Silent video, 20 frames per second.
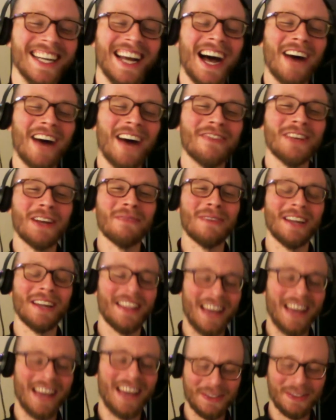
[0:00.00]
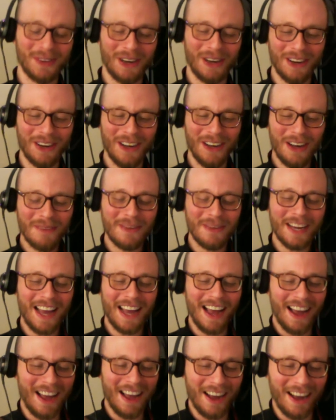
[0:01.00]
I've done a bit of that as well. But
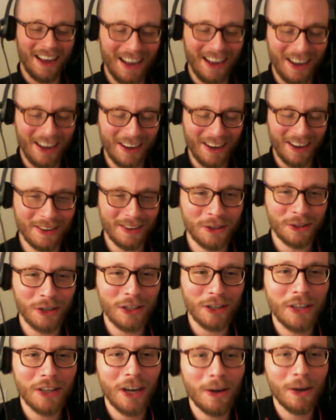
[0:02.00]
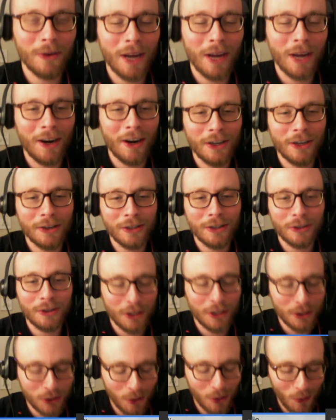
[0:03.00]
yeah, Eric, you're a
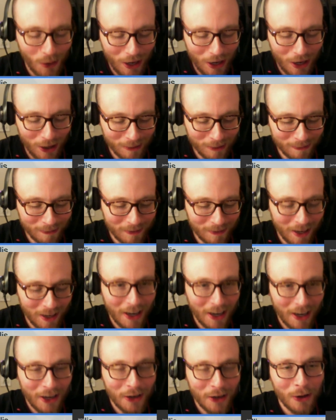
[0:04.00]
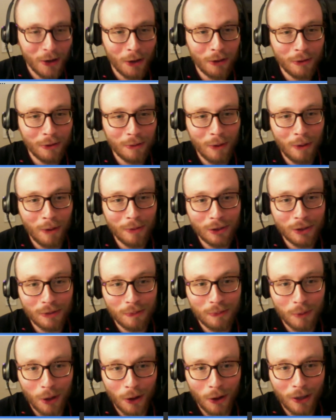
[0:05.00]
traditional winger. You'll go through moments
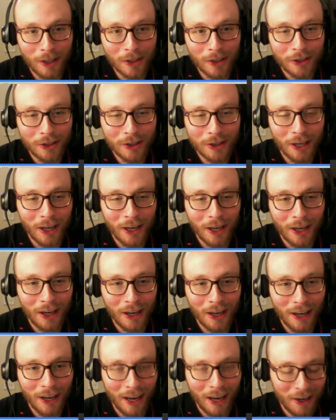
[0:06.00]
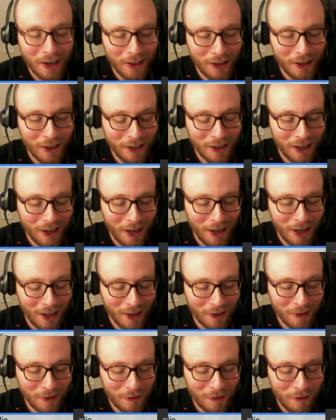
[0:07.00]
of brilliance and then
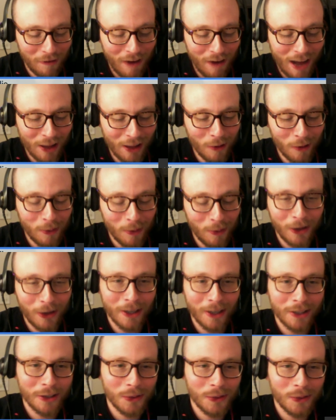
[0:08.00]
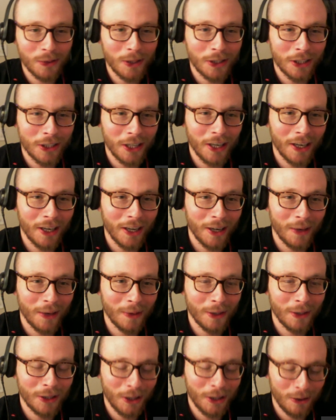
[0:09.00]
fallow periods in which
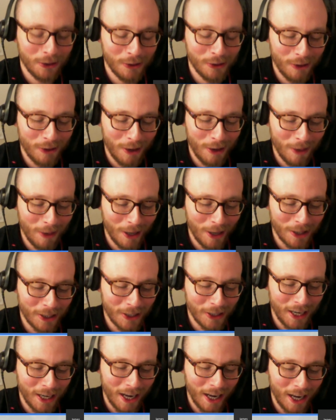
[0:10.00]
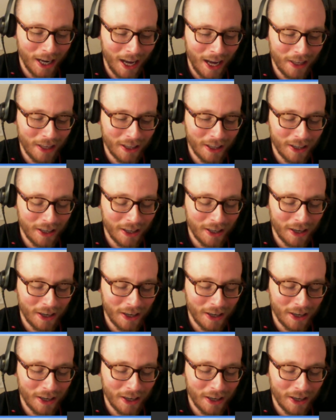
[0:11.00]
you don't do very much. And I think that.